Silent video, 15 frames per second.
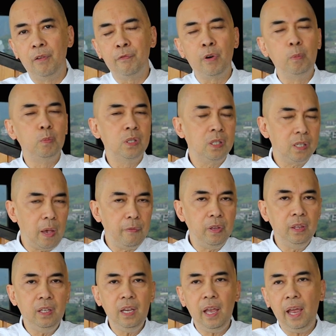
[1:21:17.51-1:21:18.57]
from
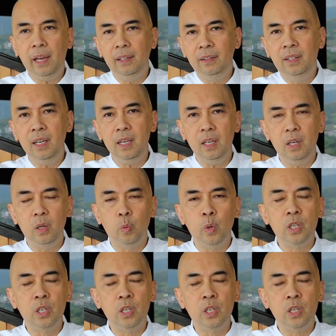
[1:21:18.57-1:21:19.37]
70 AD